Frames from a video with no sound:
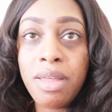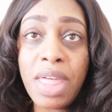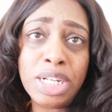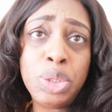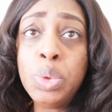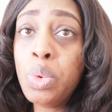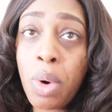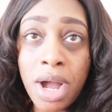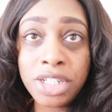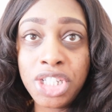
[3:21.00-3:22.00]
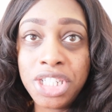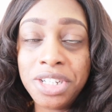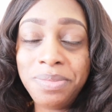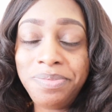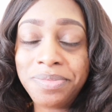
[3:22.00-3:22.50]
that do
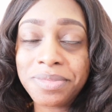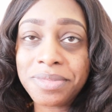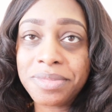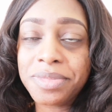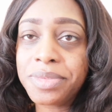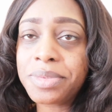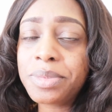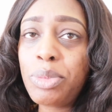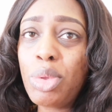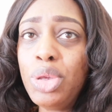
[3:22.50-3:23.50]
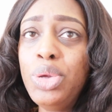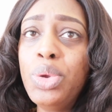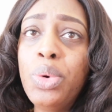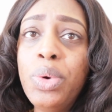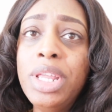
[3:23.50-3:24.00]
watch. You
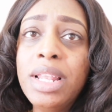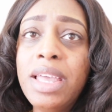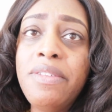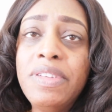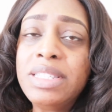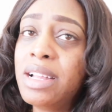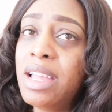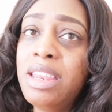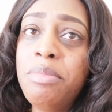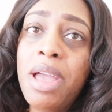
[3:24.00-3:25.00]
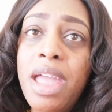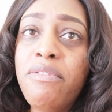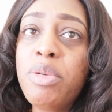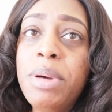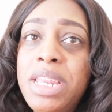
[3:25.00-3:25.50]
know, in life, it's not
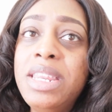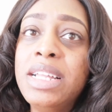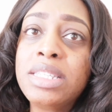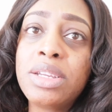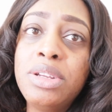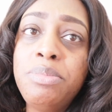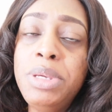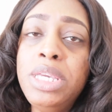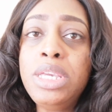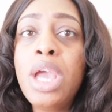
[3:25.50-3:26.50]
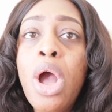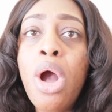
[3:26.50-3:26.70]
everybody that's gonna be